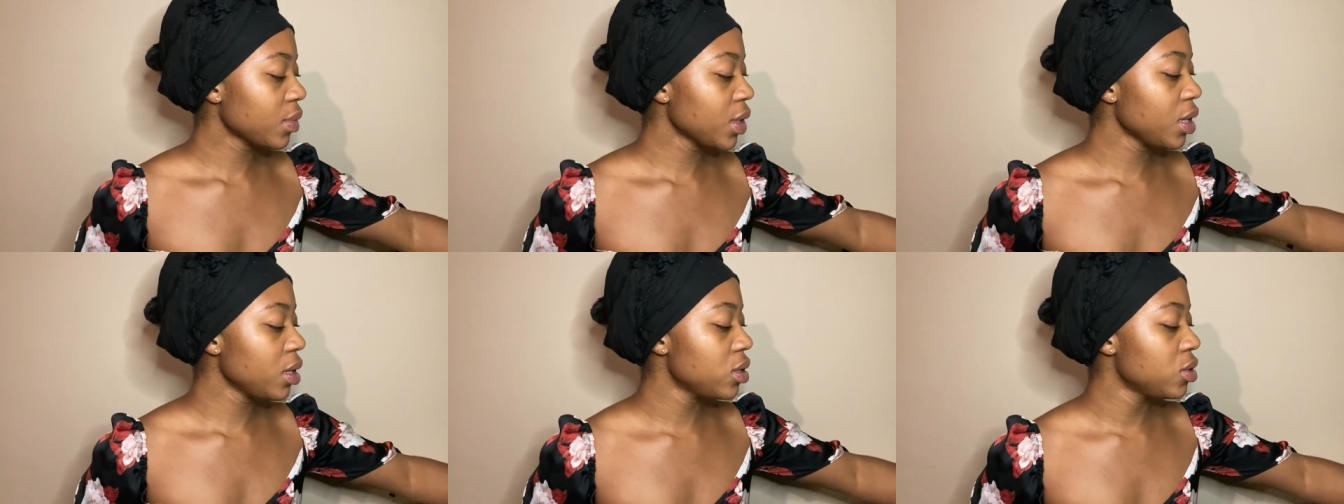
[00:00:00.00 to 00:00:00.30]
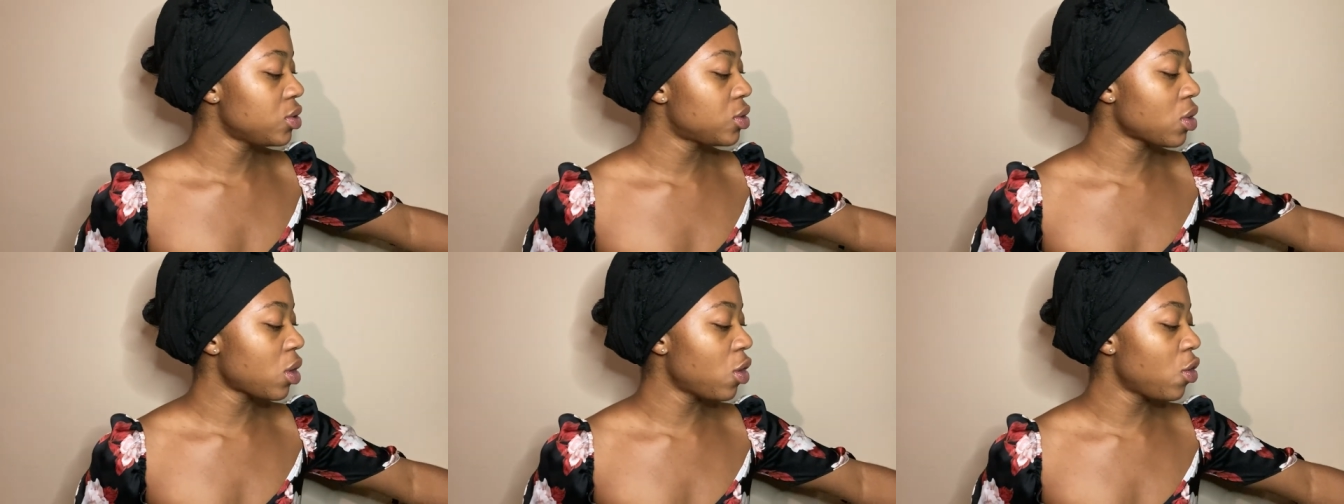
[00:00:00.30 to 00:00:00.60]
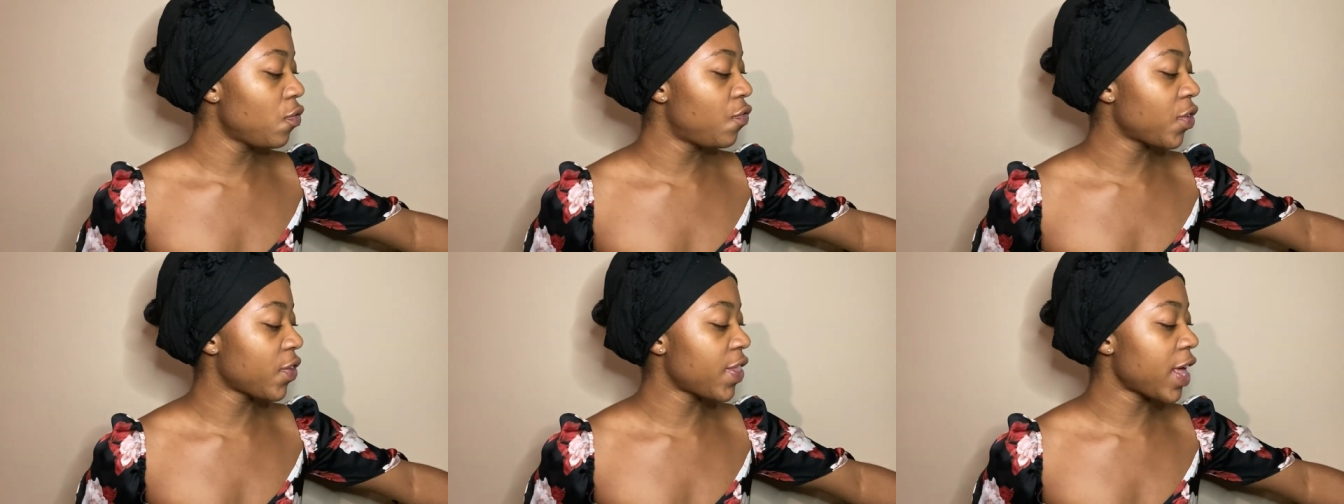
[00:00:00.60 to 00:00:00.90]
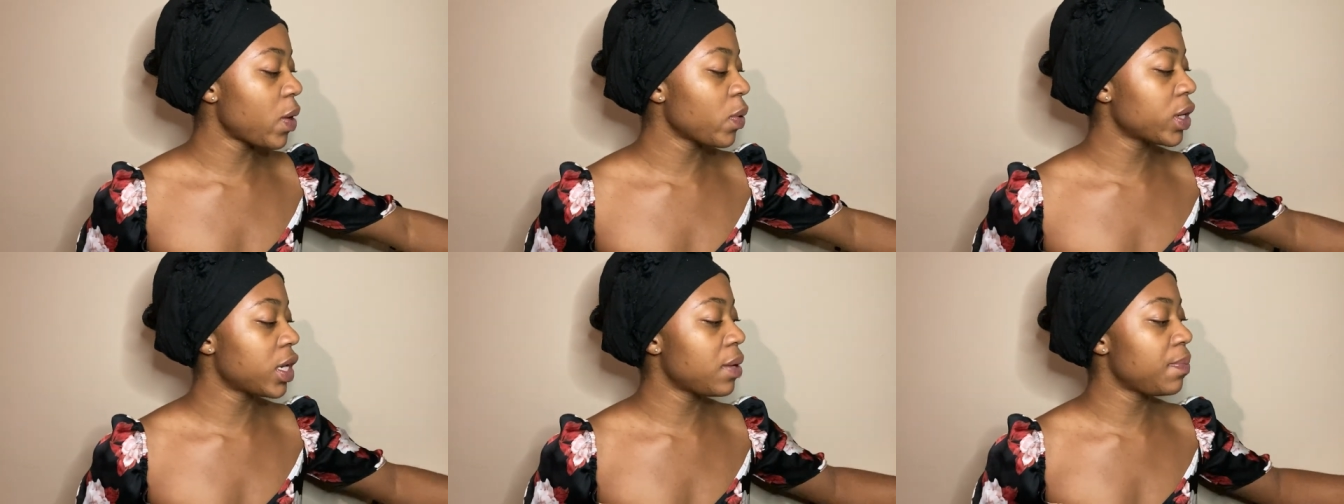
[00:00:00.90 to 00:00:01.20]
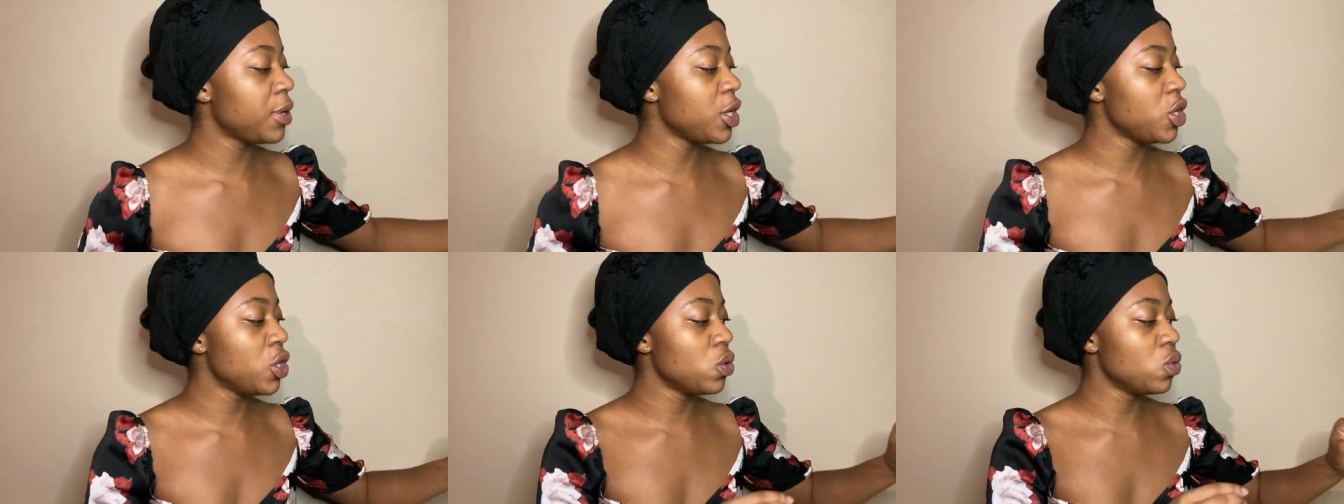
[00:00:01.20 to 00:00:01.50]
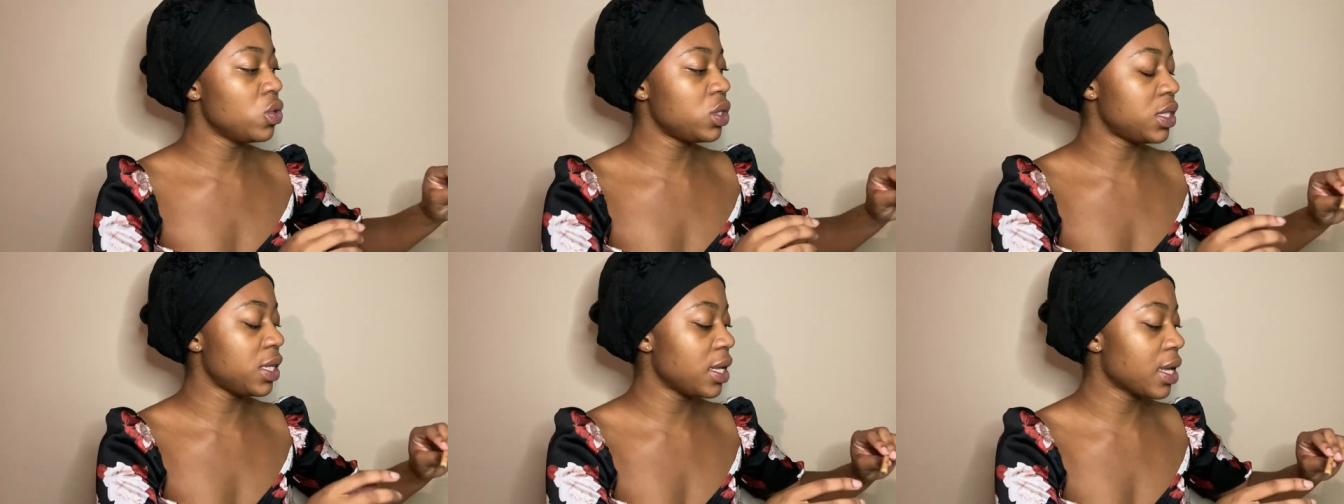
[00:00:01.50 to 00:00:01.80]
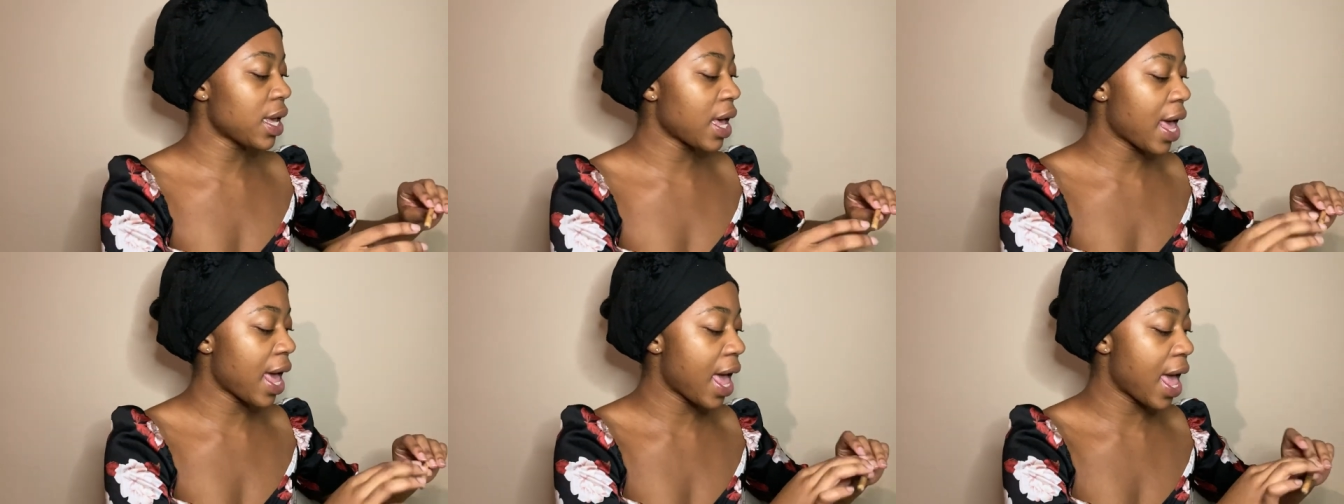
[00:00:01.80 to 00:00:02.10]
so for that, I'm gonna be
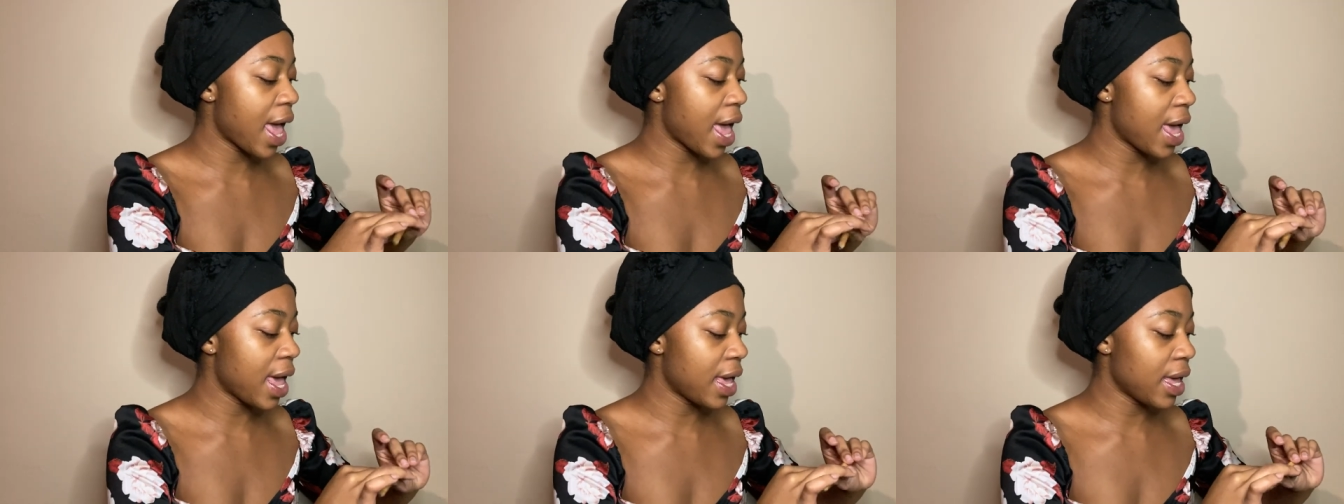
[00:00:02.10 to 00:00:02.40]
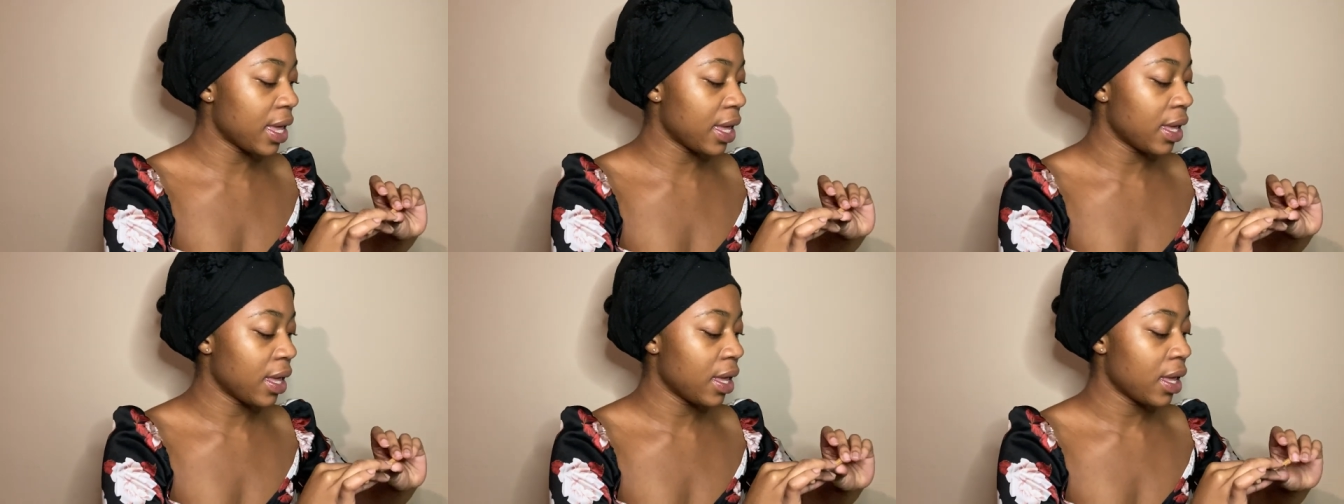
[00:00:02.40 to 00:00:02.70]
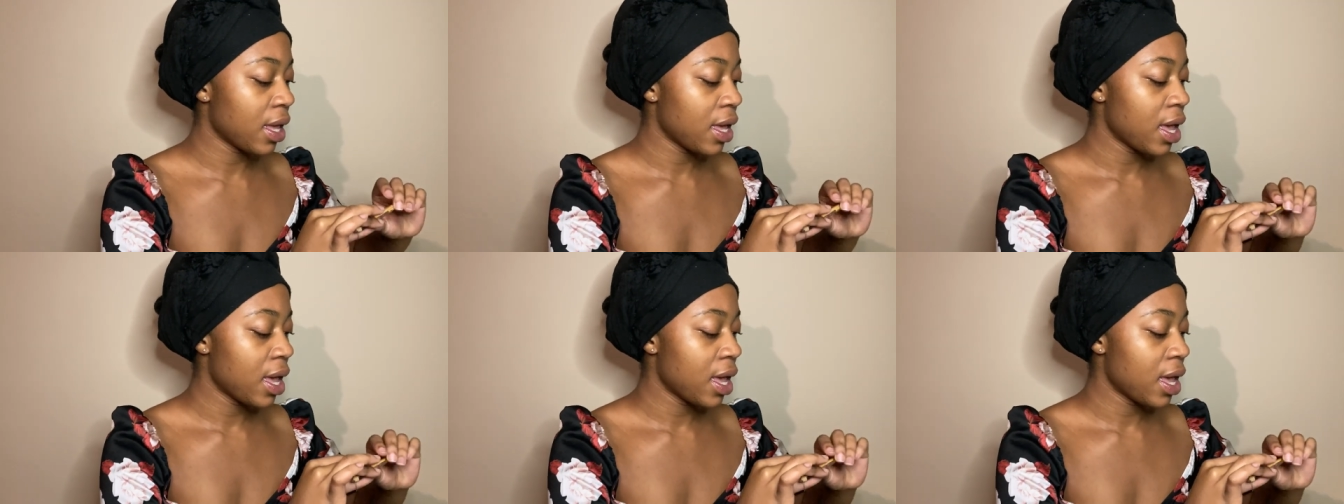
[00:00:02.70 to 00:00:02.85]
using a